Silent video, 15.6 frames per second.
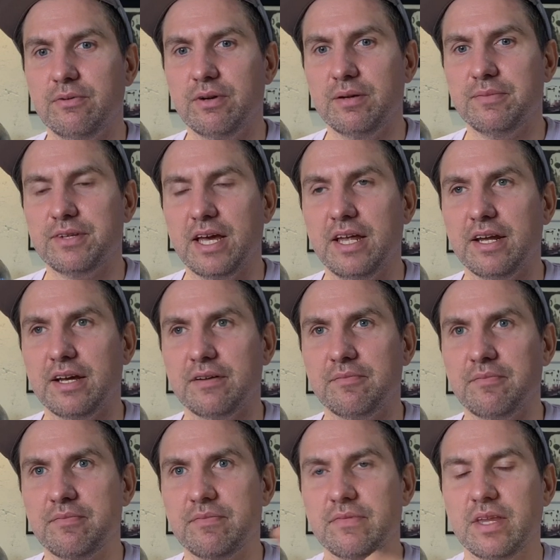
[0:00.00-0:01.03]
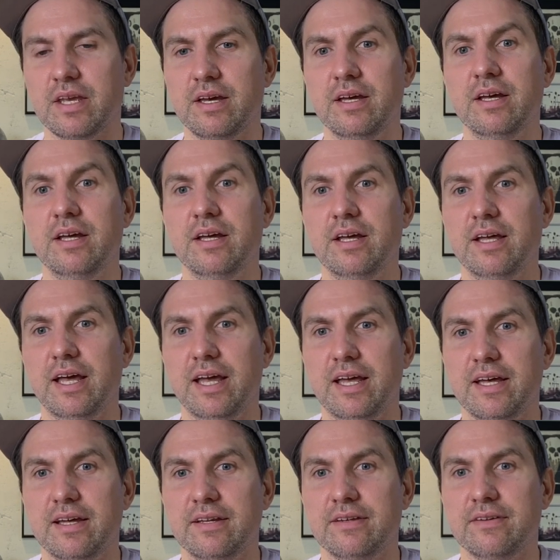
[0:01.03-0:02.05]
when I'm skating.
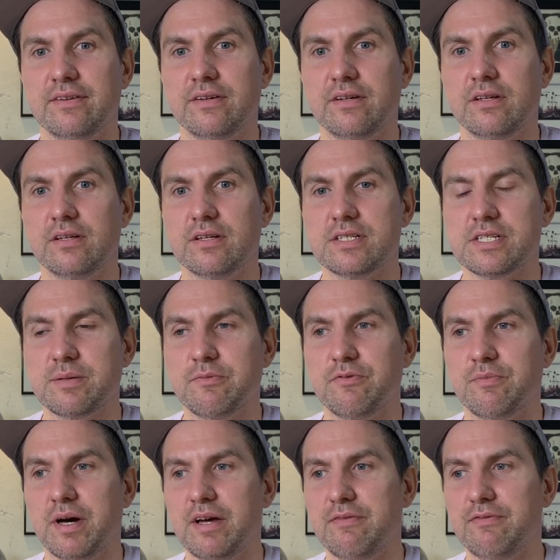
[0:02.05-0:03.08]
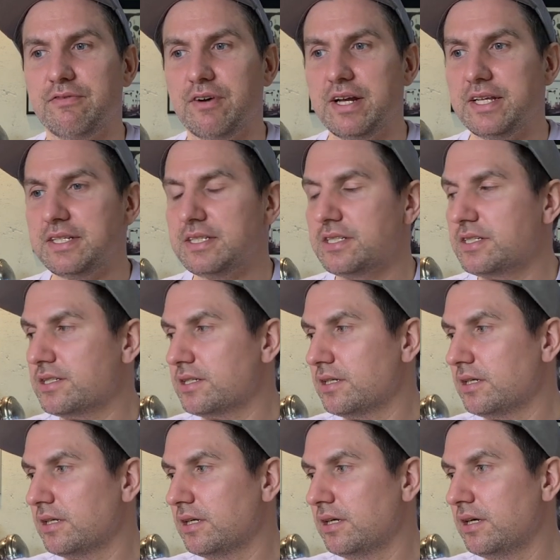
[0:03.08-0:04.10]
And some of my friends,
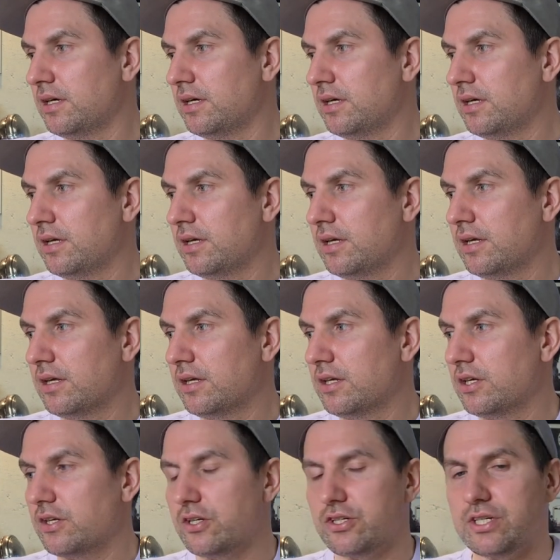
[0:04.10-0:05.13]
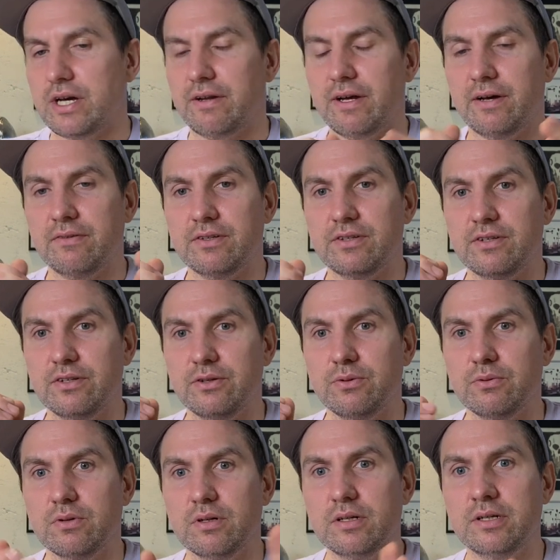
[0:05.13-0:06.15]
shout out
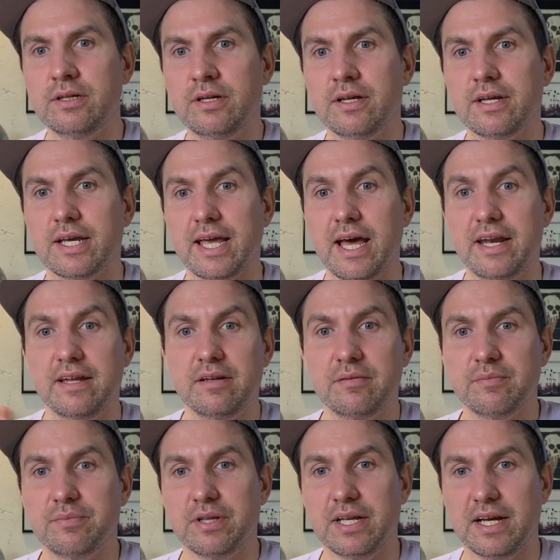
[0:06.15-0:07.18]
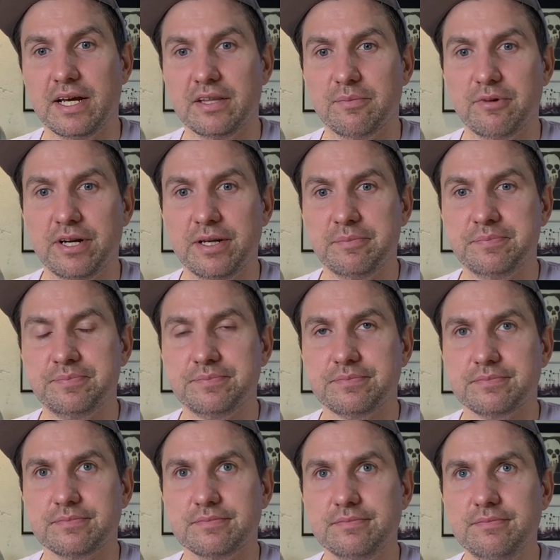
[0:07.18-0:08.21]
to Kenan, Blading on the Brain.
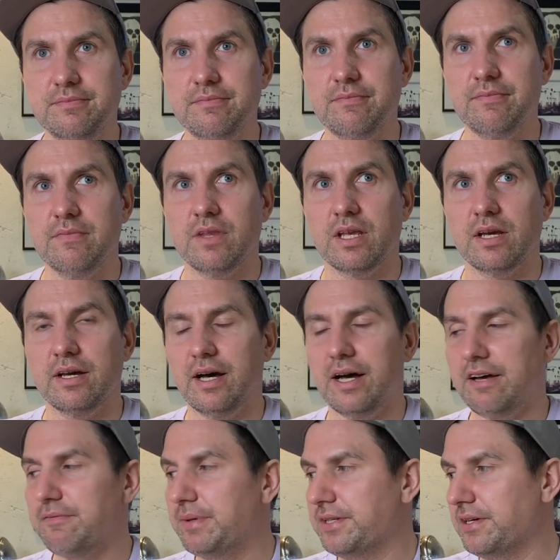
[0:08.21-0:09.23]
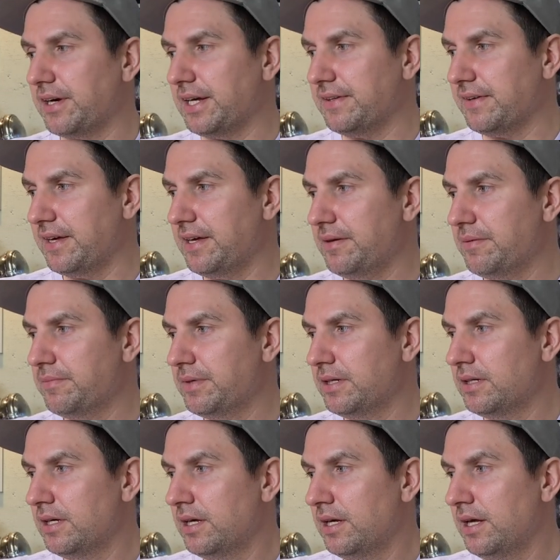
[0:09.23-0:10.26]
I've been talking to him
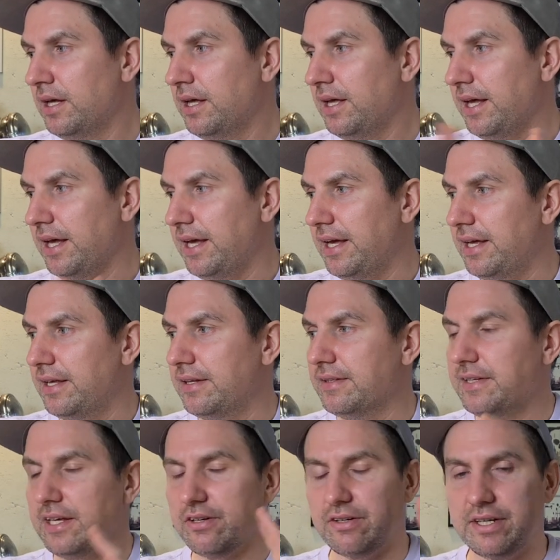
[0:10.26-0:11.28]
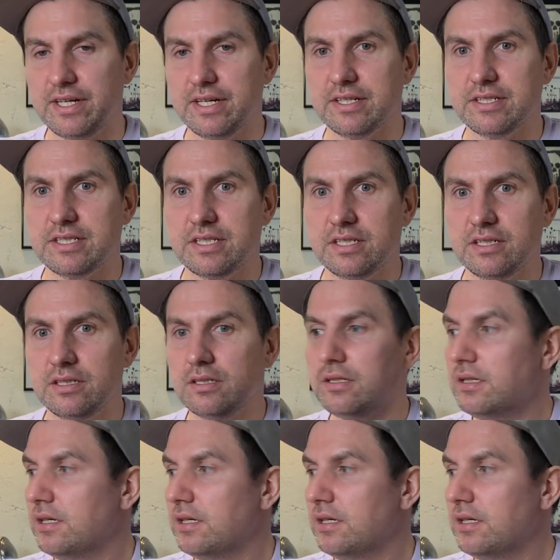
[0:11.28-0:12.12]
and Taylor Nelson